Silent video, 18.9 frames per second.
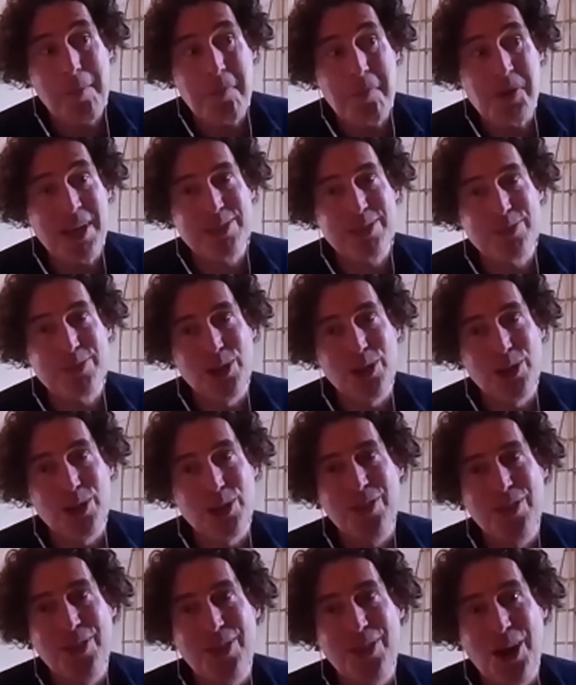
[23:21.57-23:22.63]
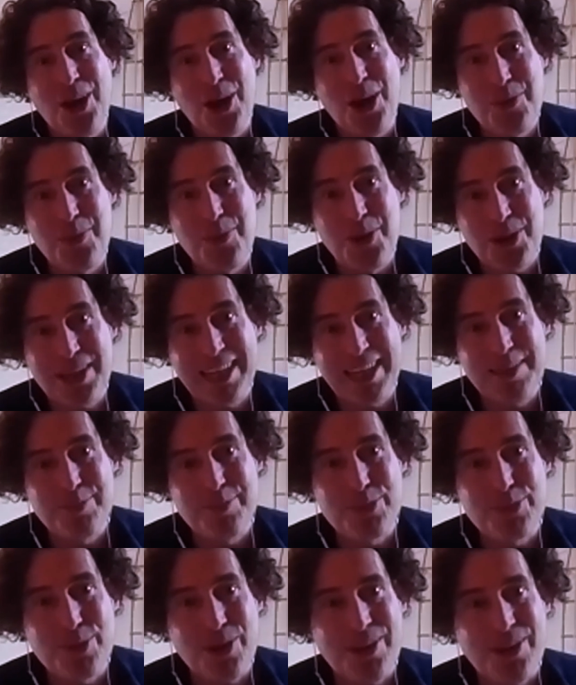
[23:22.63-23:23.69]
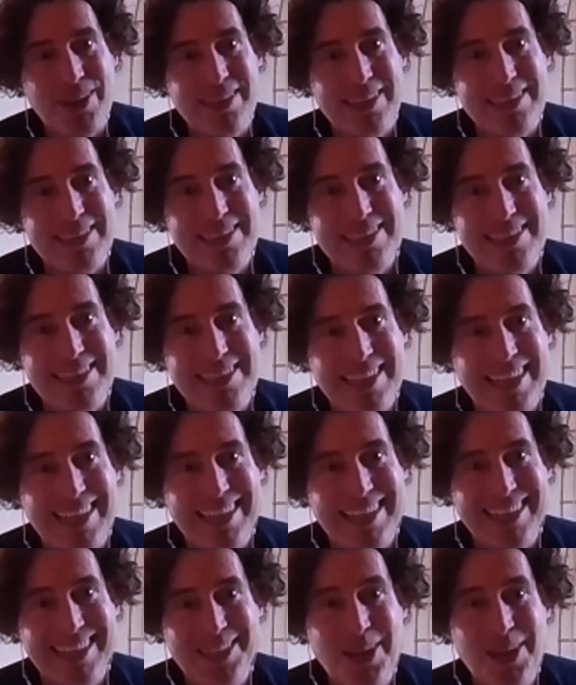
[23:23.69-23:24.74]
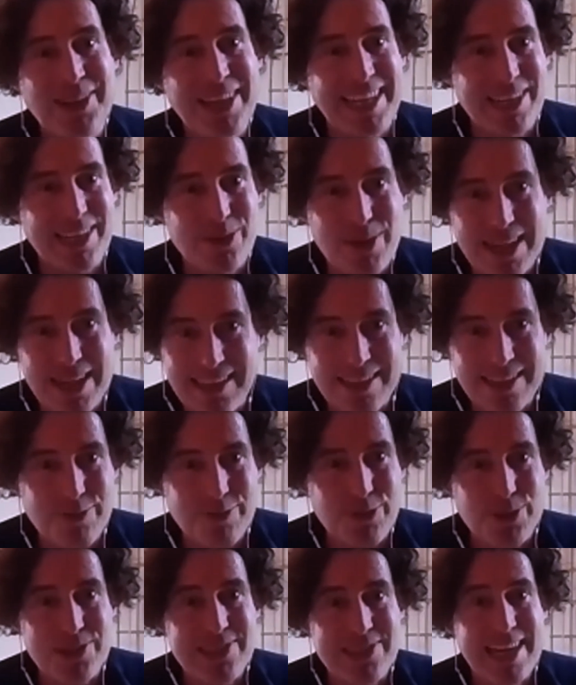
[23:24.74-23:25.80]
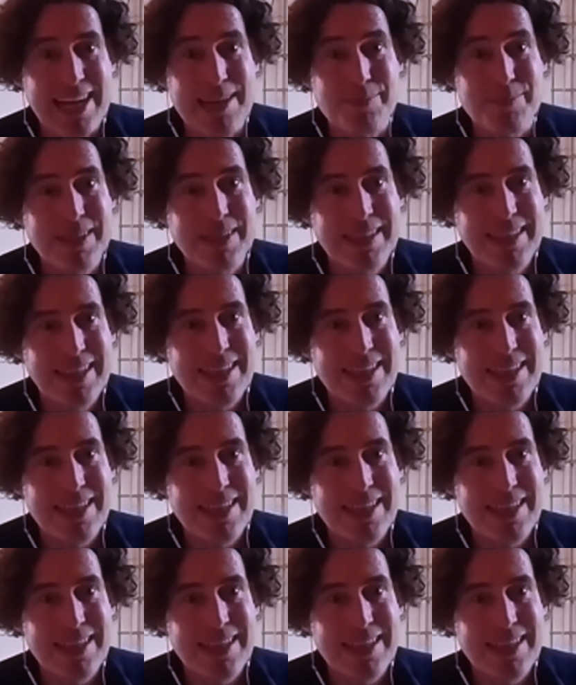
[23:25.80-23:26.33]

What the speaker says: But as we all know, working in product, it's you don't get it right at the first time.